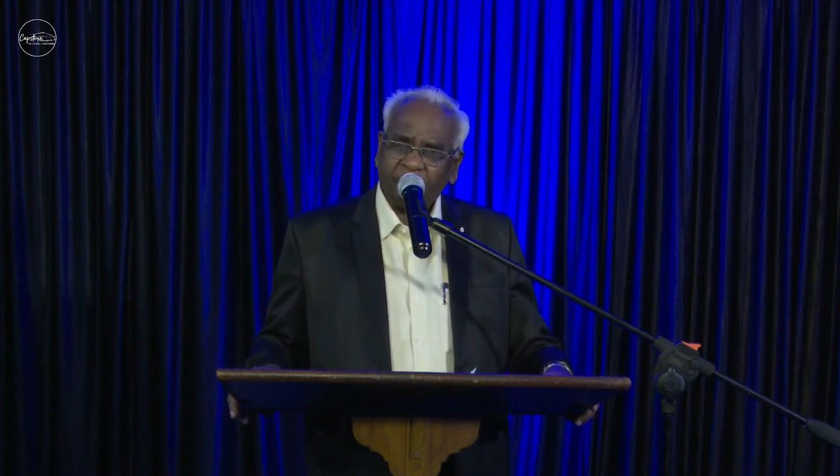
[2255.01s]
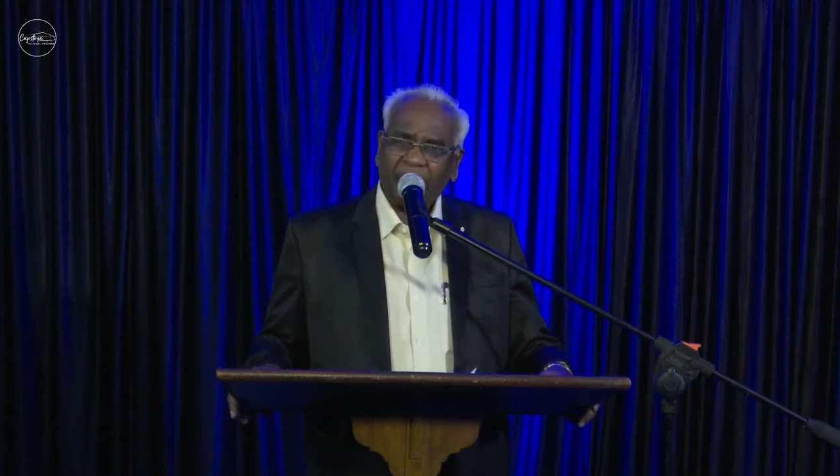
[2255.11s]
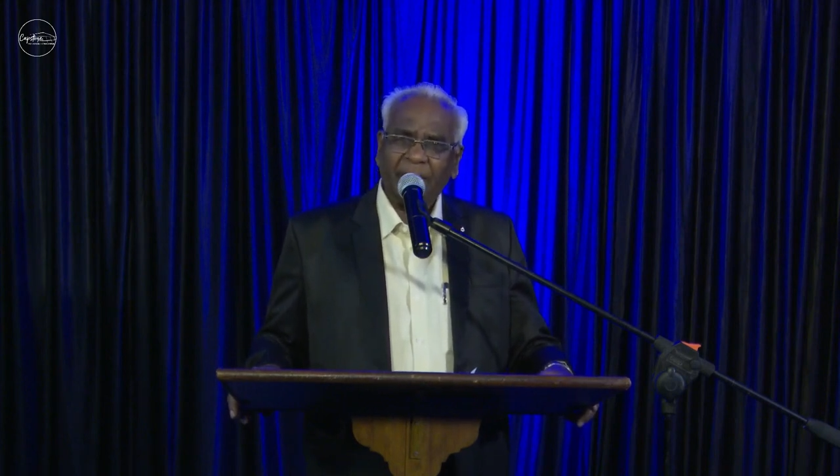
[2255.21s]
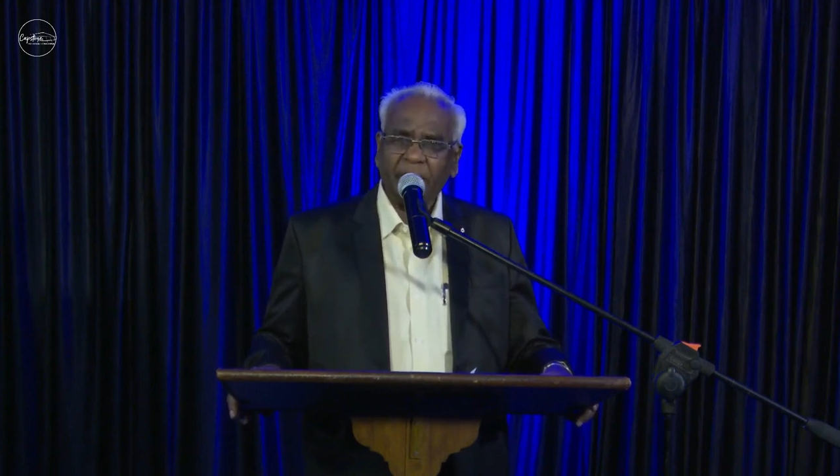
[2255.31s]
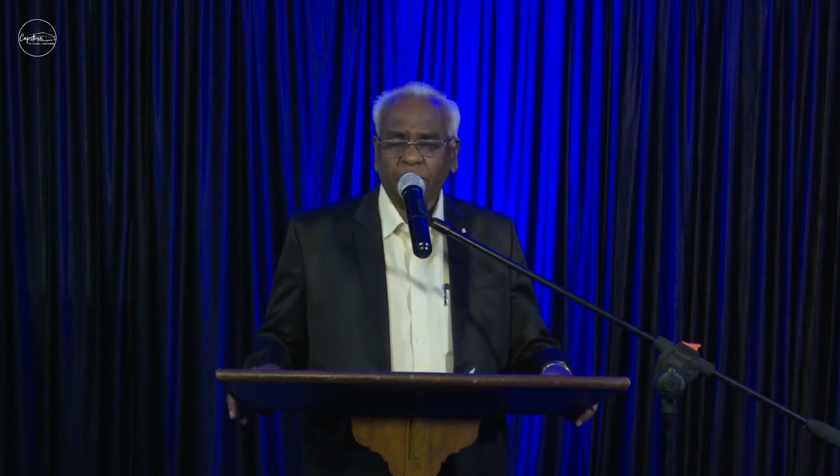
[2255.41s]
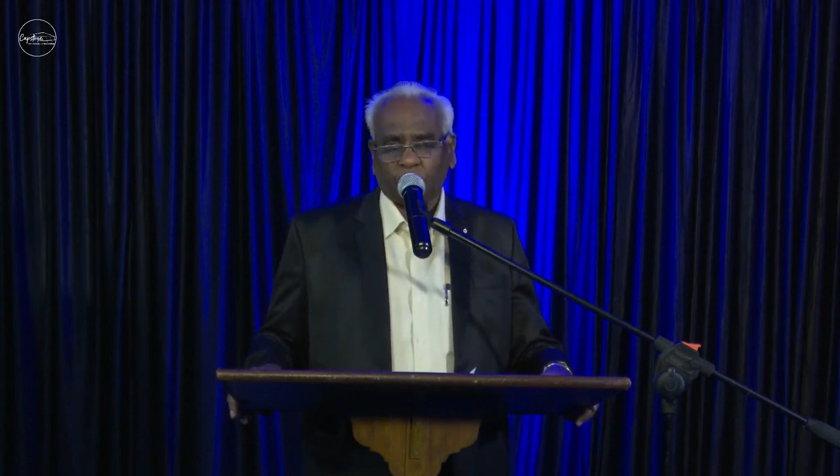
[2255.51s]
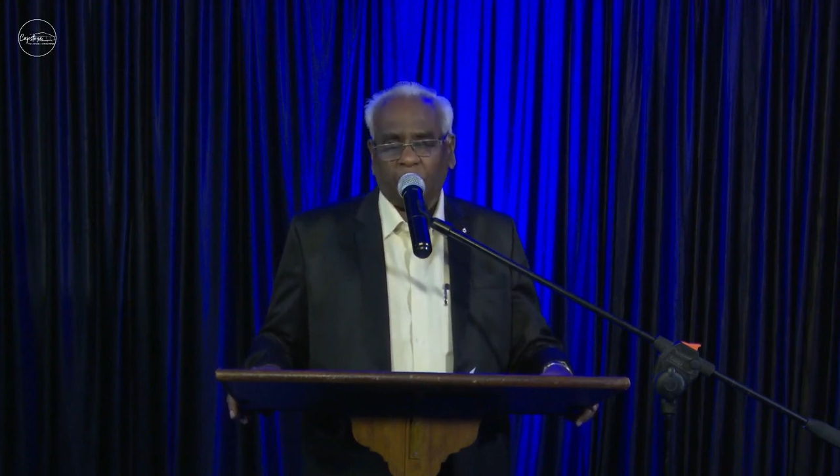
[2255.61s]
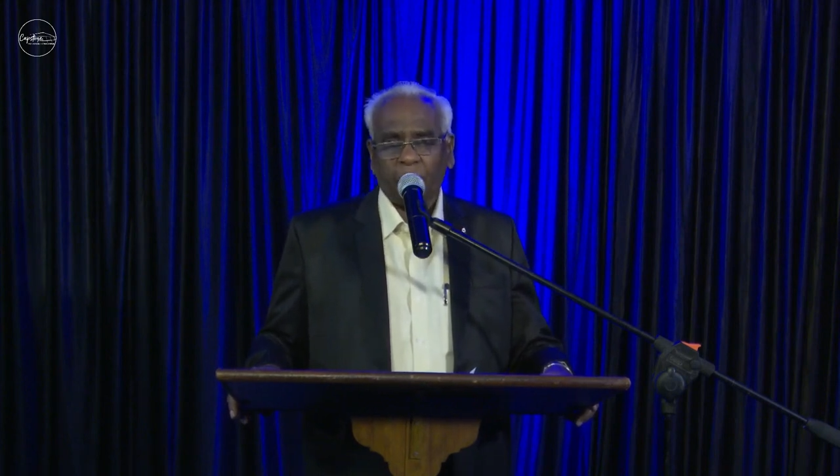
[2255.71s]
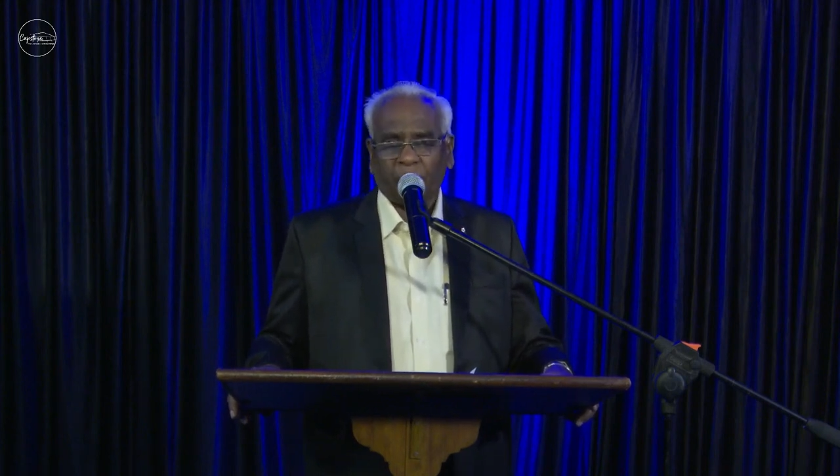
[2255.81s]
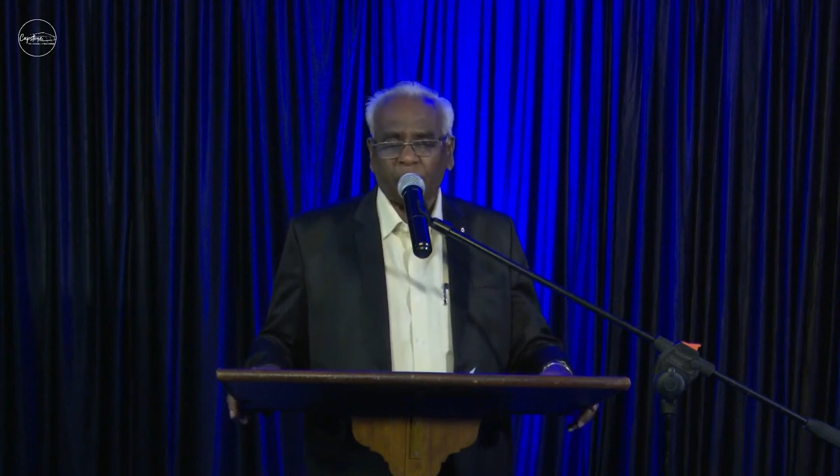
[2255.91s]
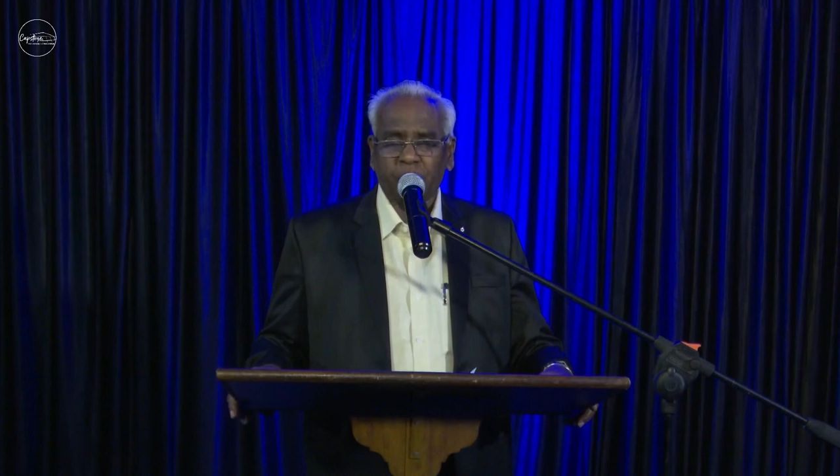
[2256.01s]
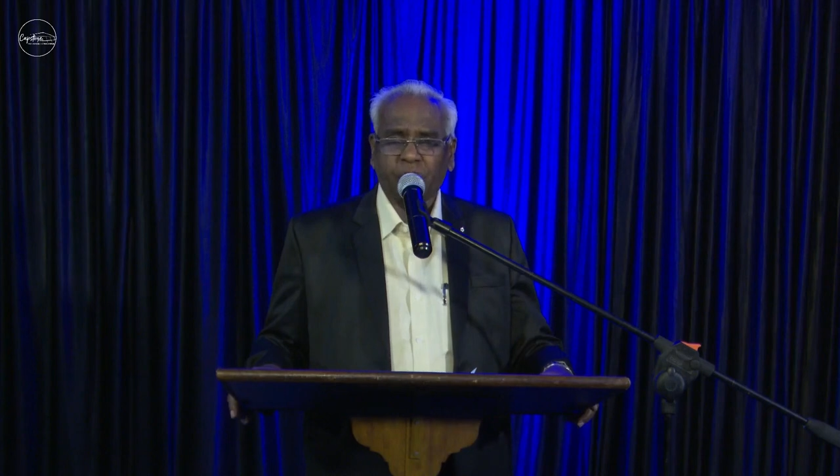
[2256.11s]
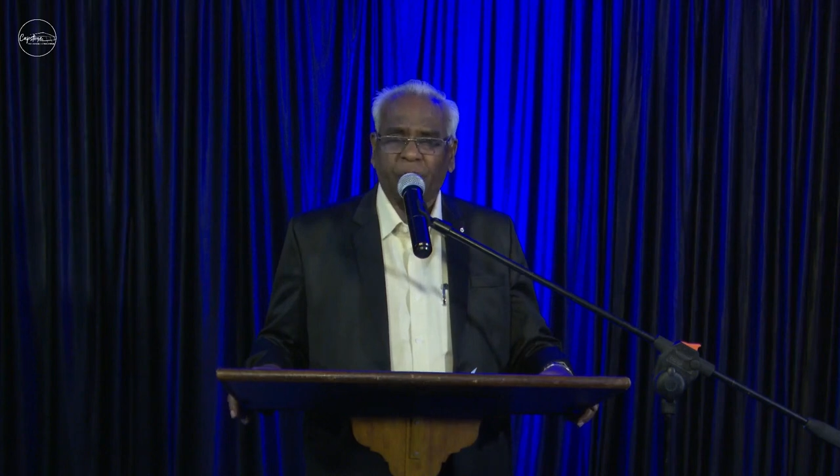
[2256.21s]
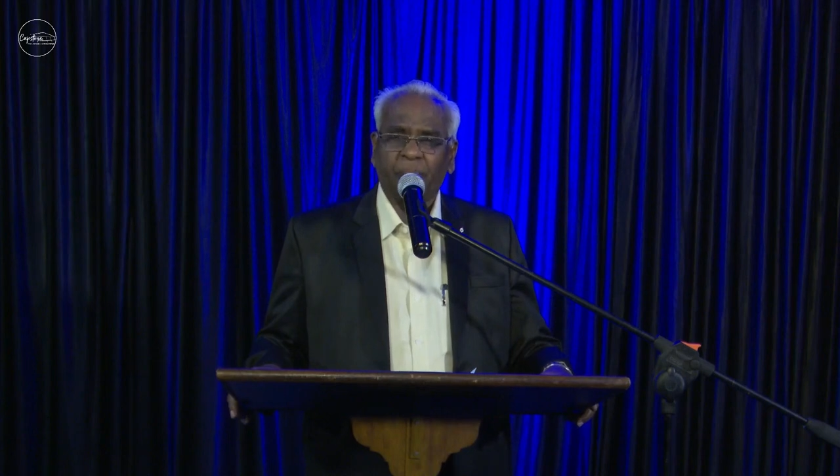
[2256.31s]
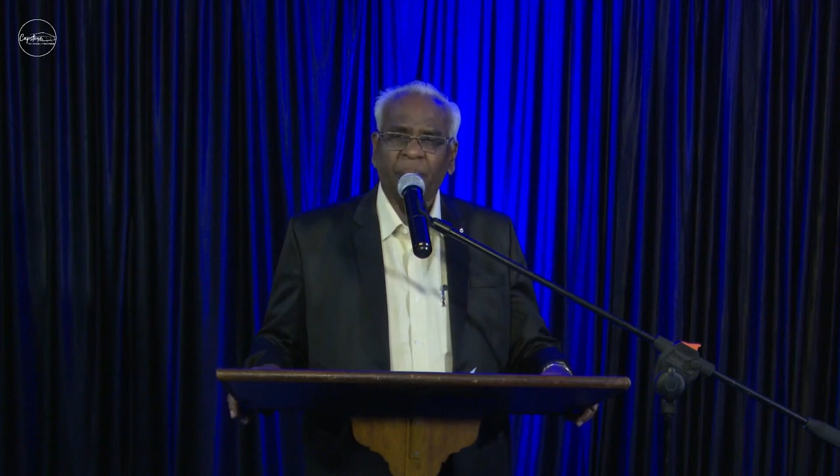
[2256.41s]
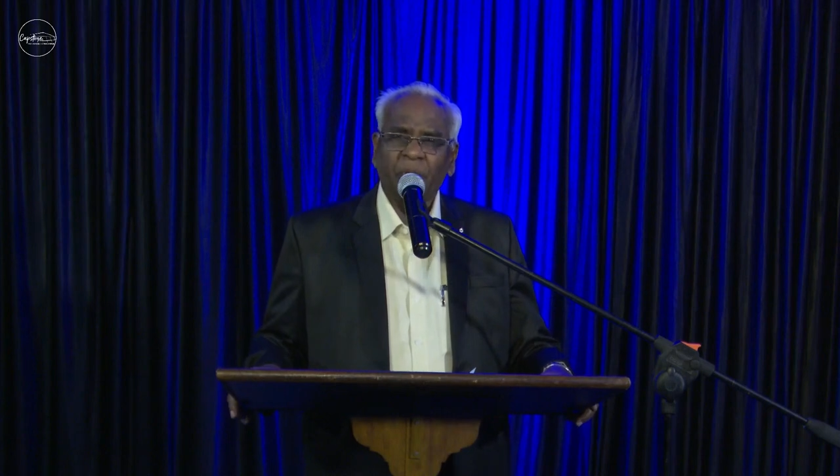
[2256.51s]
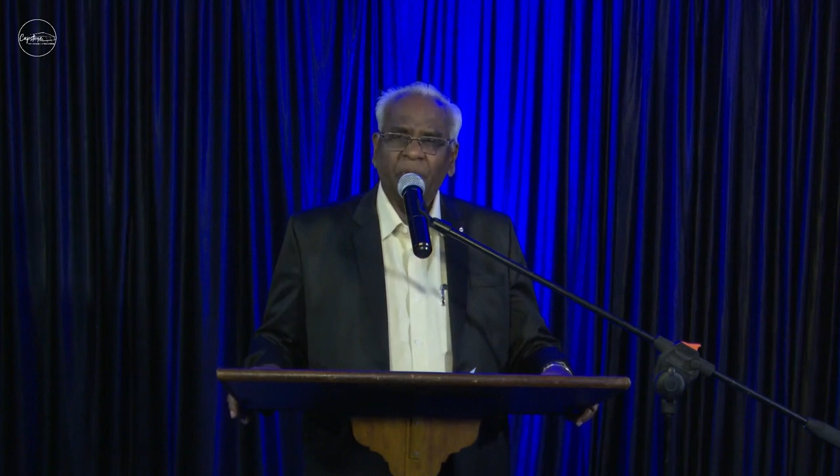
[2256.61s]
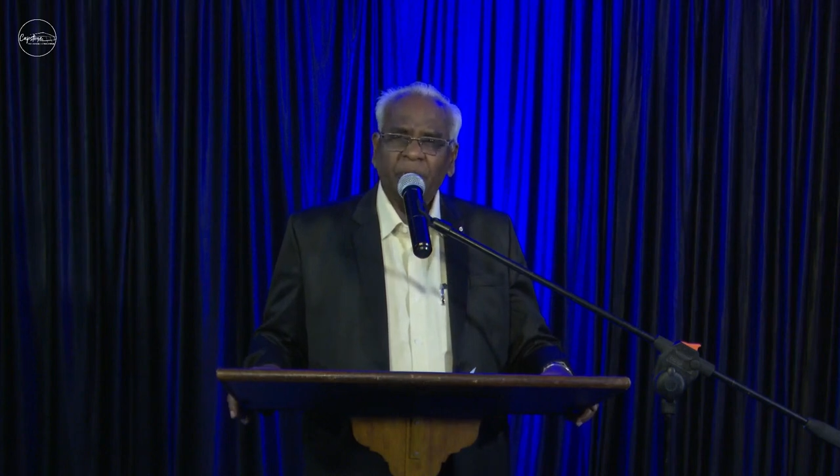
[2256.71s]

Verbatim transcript: afraid to approach him.